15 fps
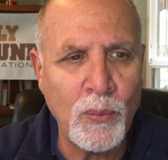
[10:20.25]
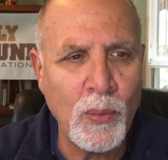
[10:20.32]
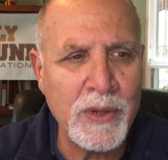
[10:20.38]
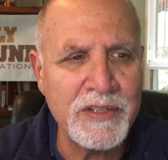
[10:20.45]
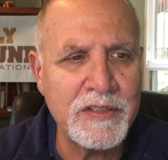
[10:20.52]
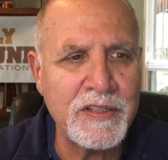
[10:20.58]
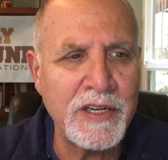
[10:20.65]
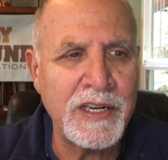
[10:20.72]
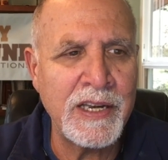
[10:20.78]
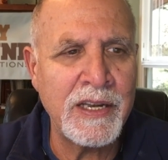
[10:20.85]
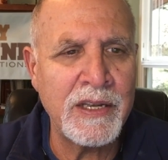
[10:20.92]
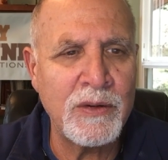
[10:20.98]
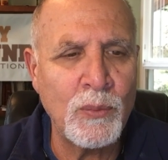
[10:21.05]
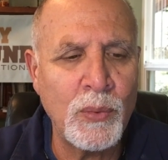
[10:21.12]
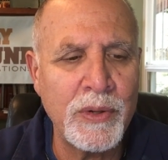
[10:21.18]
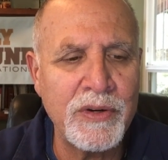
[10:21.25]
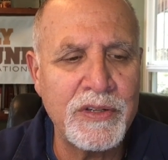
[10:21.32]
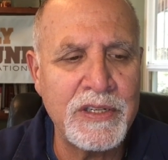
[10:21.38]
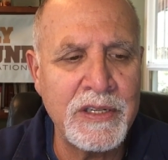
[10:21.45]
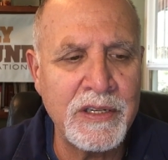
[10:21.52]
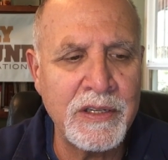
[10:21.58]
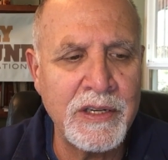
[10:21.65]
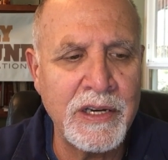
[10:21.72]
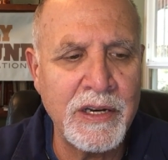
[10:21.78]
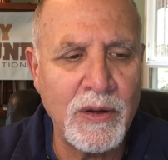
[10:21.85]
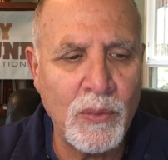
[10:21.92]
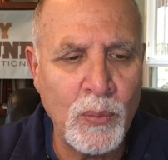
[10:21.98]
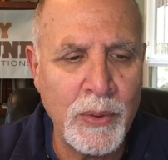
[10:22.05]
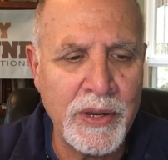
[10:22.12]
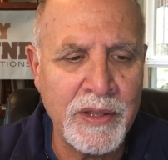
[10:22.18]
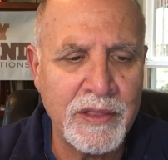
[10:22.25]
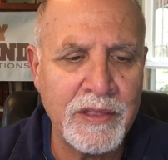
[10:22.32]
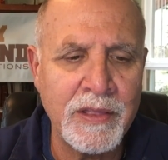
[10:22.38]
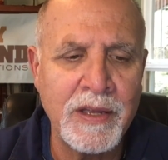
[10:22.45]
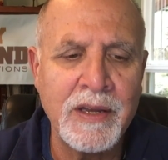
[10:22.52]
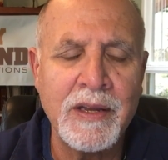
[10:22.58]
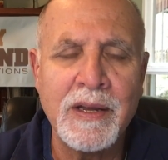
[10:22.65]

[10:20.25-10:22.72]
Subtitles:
Once again, we're dealing with